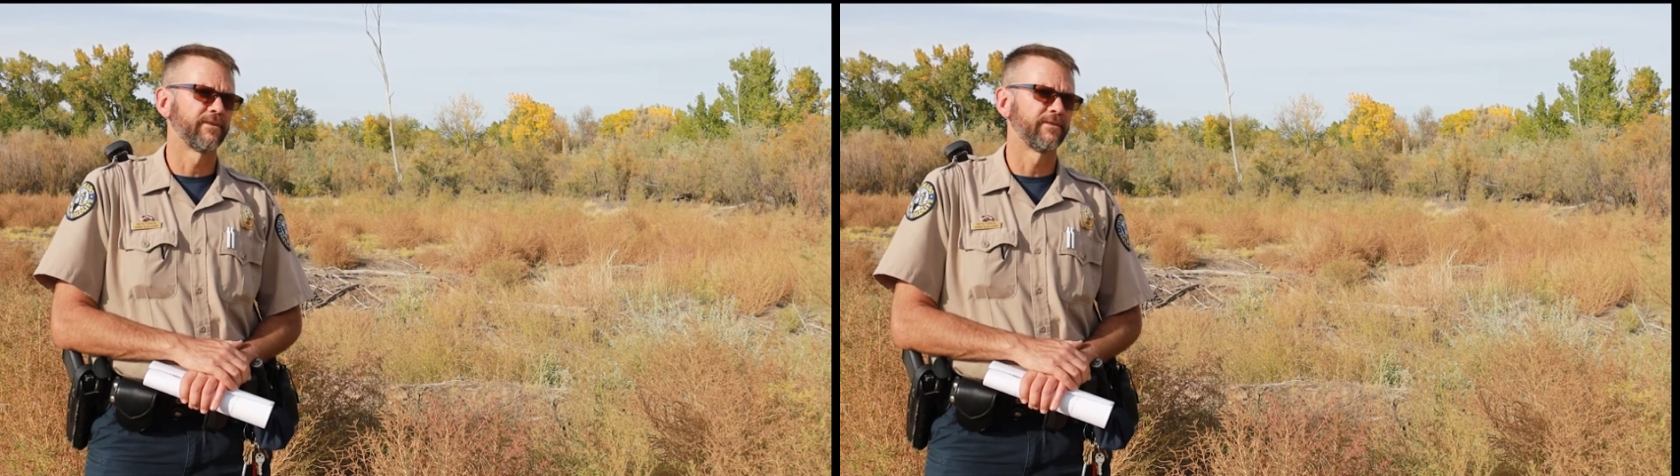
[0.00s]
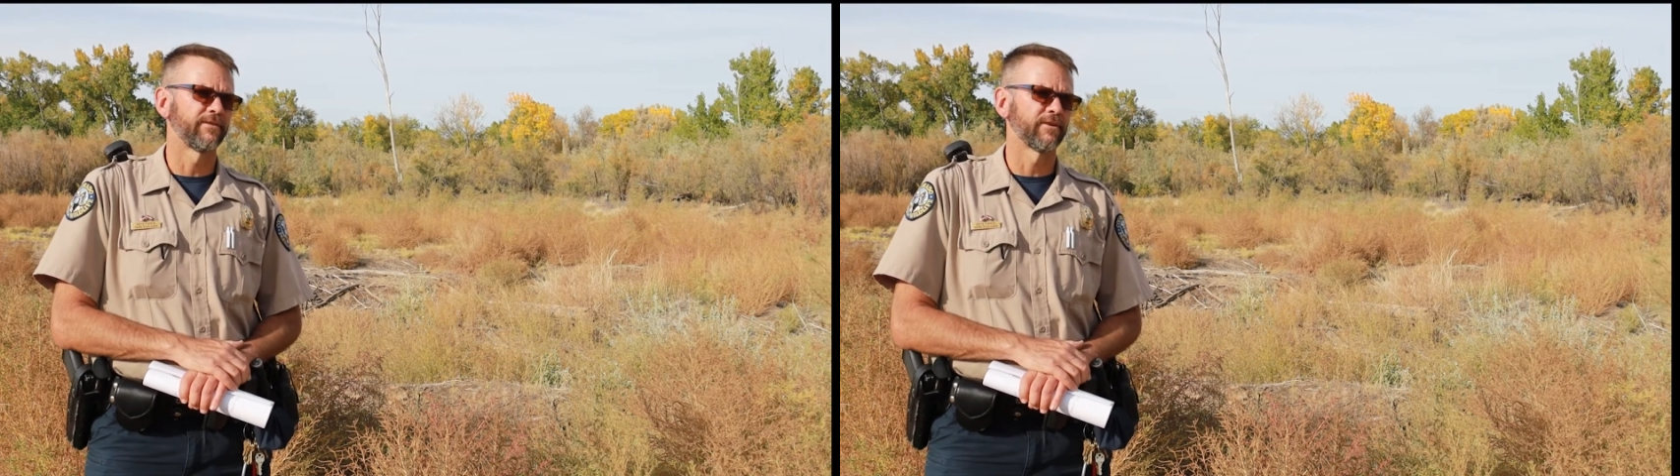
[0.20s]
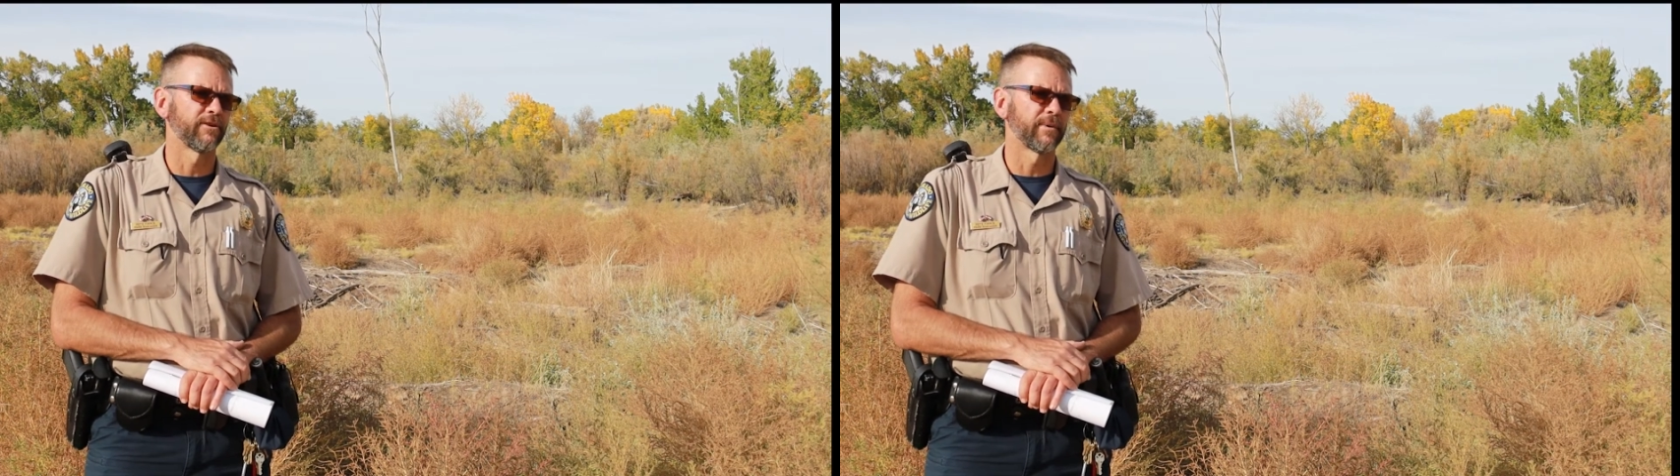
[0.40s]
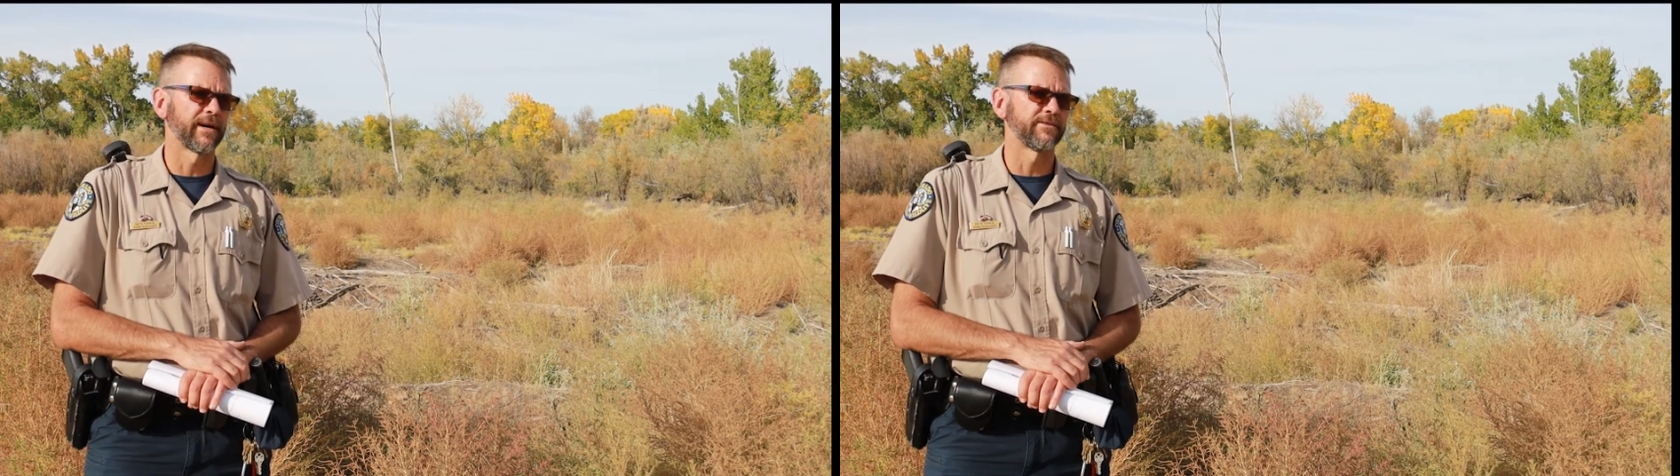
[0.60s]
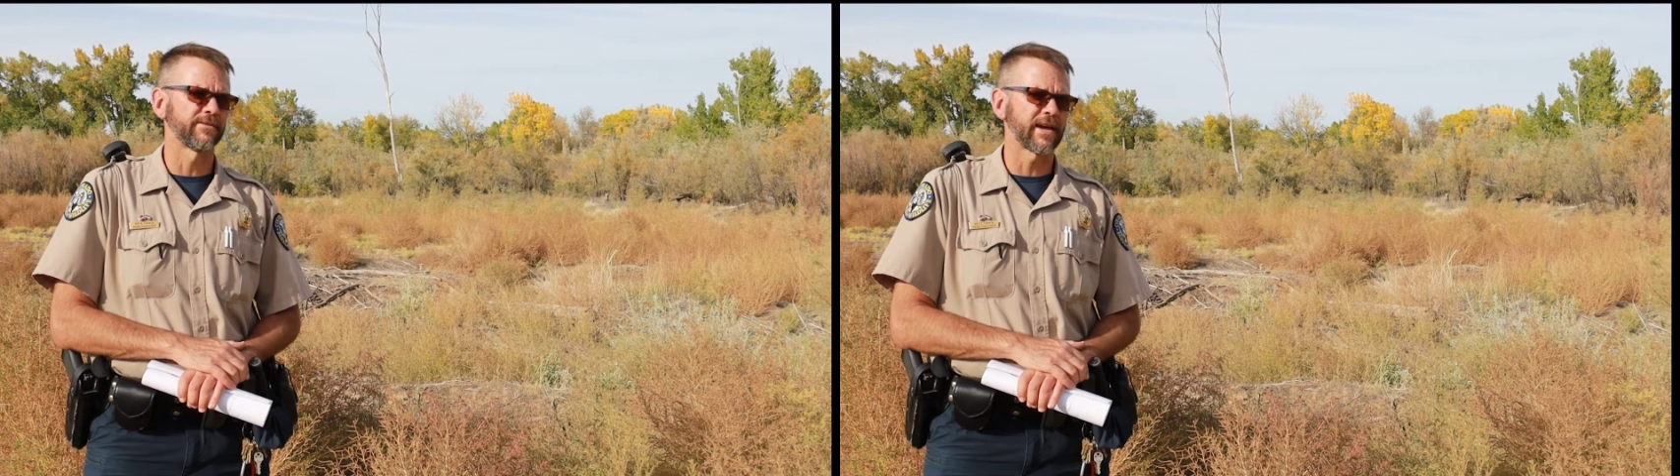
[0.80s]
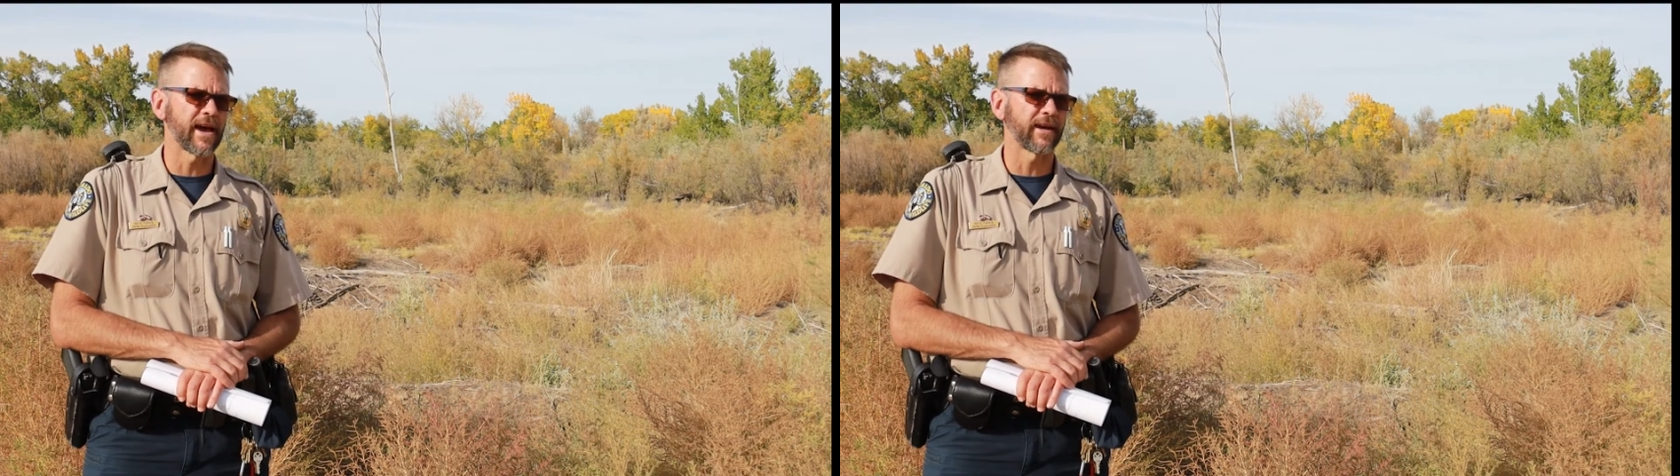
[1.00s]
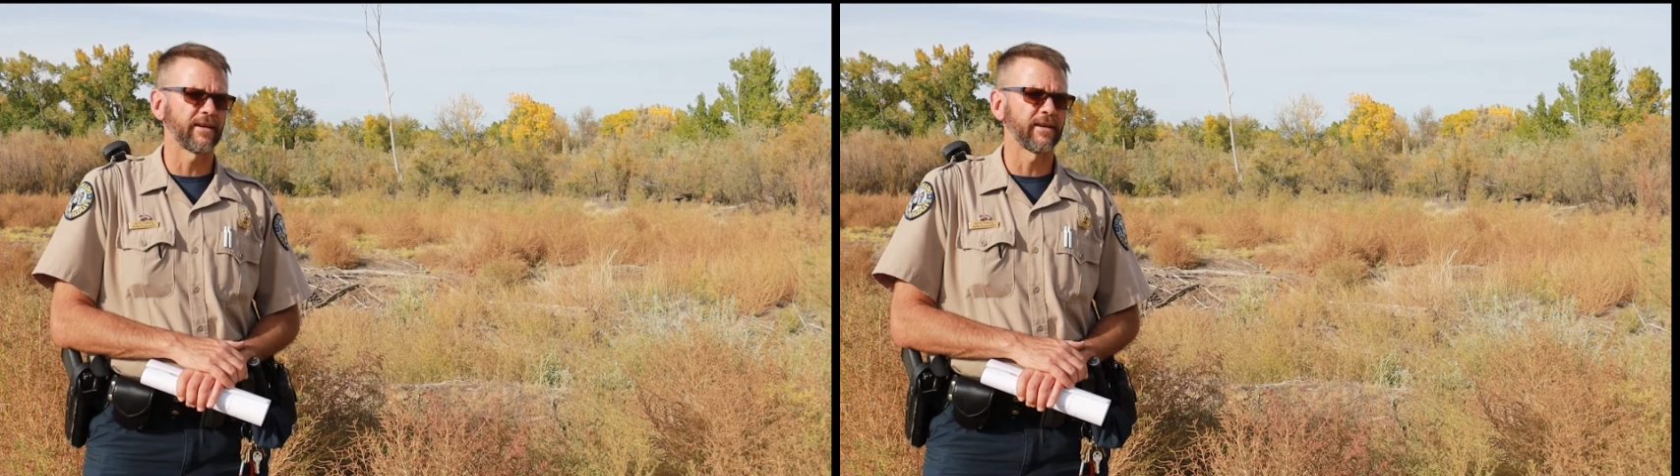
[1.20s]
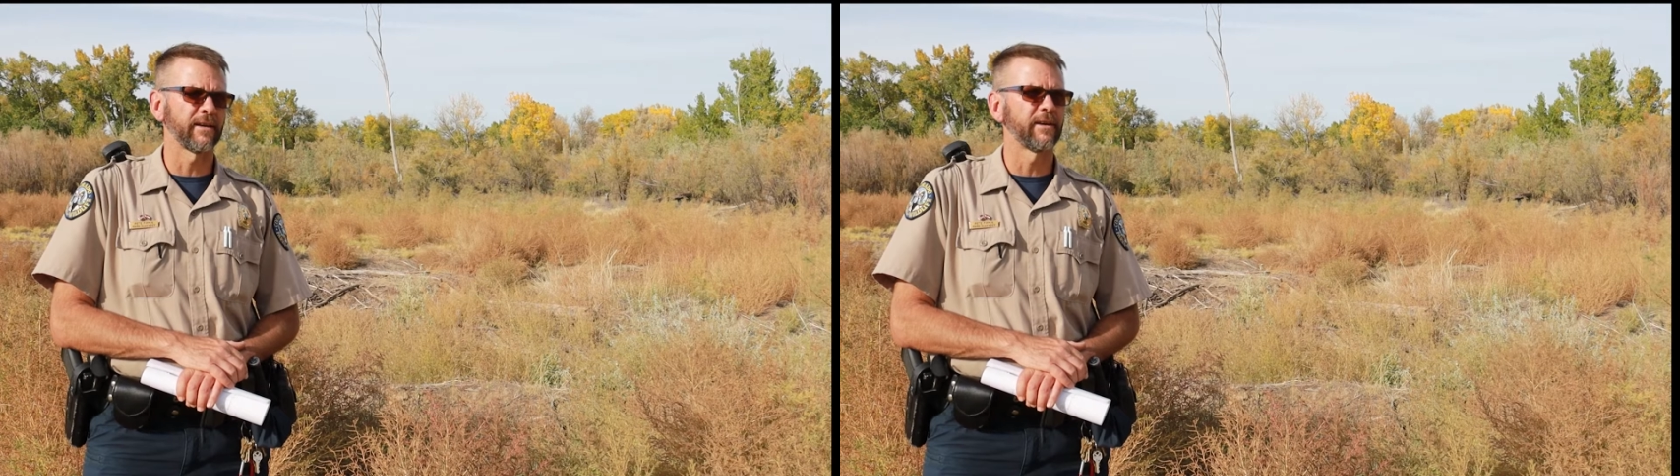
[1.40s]
So by
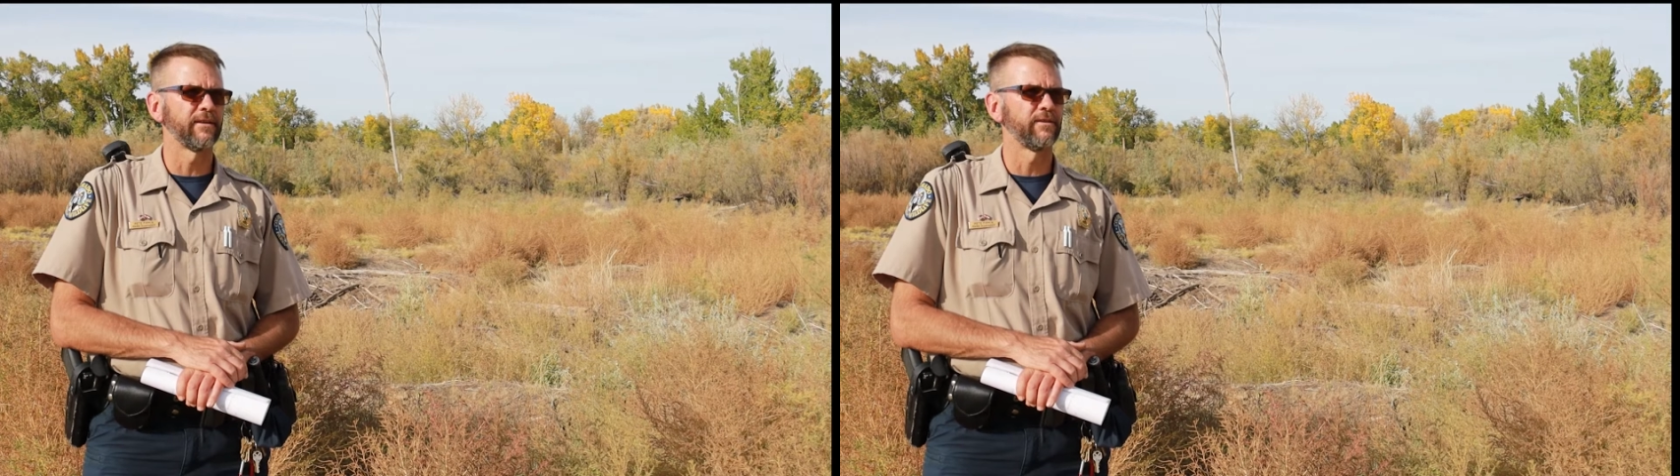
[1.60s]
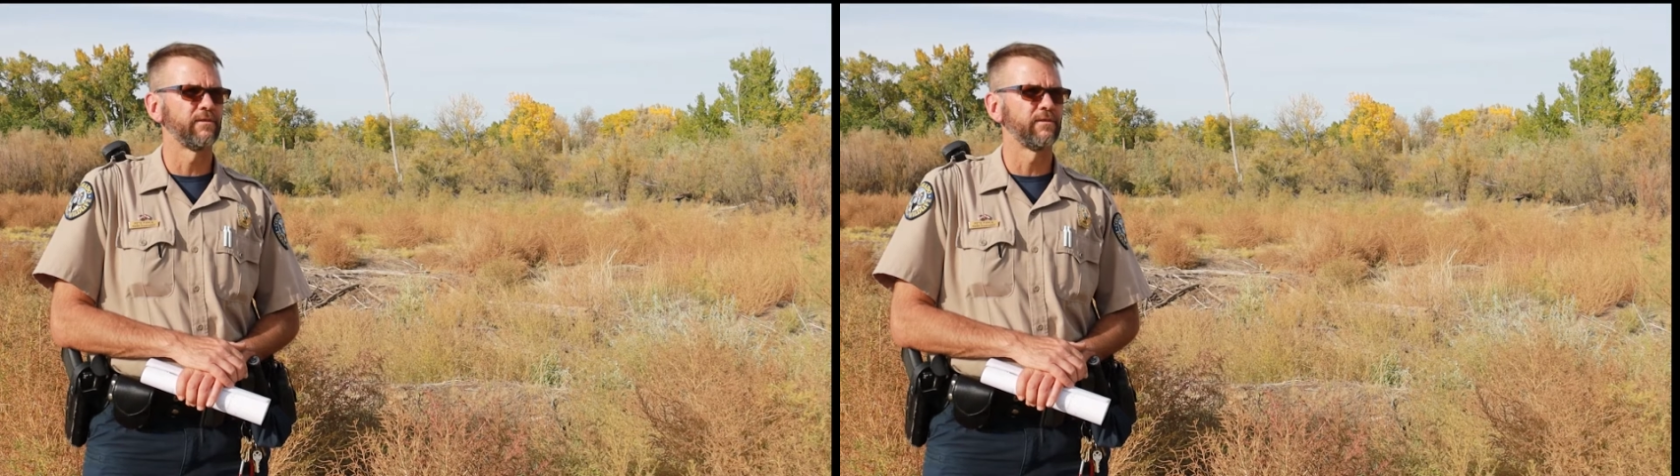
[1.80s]
stacking it,